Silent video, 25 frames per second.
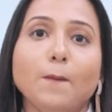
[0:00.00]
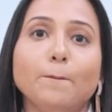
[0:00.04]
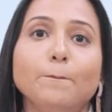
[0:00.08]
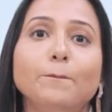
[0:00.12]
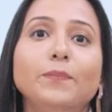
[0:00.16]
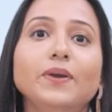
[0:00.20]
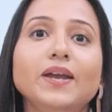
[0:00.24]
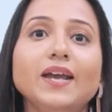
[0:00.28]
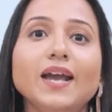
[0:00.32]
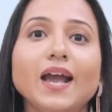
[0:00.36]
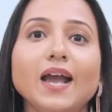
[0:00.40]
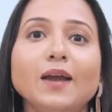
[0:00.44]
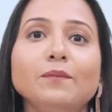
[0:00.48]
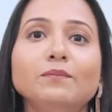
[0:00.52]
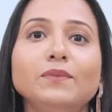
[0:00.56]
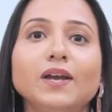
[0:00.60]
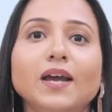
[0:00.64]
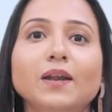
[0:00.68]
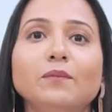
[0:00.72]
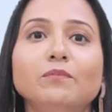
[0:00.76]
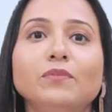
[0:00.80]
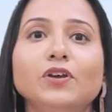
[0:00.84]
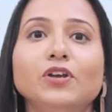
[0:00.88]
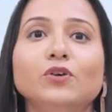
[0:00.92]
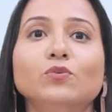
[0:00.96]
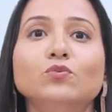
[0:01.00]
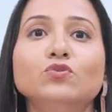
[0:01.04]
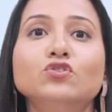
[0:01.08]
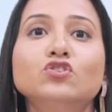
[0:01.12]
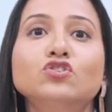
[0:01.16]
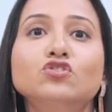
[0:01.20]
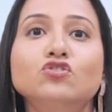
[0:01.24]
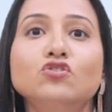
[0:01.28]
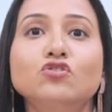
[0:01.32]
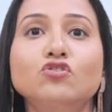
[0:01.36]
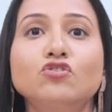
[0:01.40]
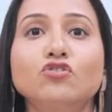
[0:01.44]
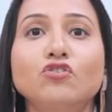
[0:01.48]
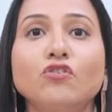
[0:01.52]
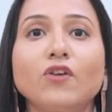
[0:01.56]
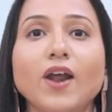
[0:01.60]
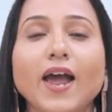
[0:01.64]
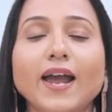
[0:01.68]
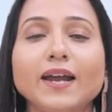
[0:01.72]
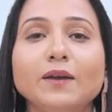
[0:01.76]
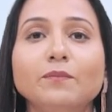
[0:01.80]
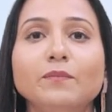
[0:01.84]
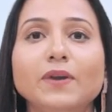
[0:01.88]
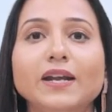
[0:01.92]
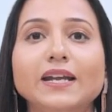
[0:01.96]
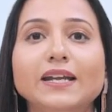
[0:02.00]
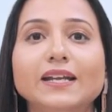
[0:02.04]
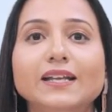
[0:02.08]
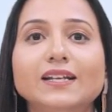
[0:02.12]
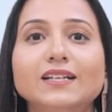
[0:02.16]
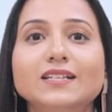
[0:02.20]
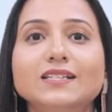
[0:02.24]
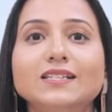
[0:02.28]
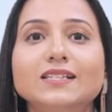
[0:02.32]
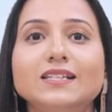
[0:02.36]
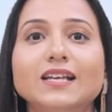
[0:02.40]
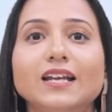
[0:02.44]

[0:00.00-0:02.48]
BIM can be used to track maintenance